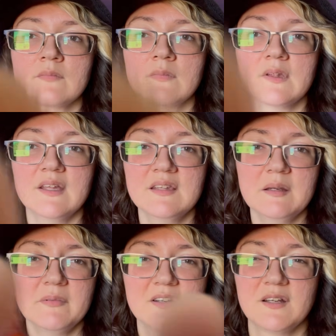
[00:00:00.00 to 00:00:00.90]
I think
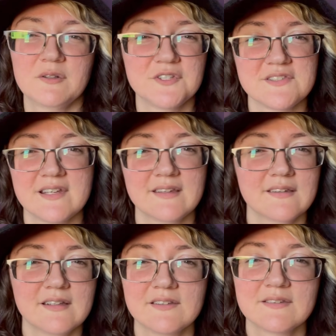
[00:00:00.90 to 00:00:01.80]
I'm gonna go just like
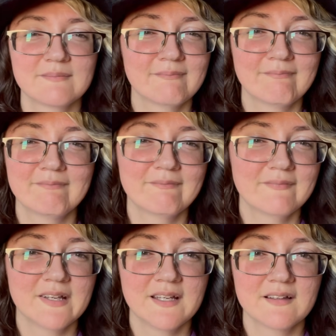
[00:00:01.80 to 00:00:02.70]
this.
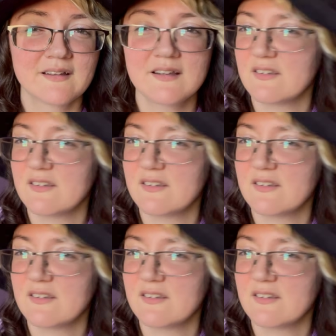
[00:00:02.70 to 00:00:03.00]
It's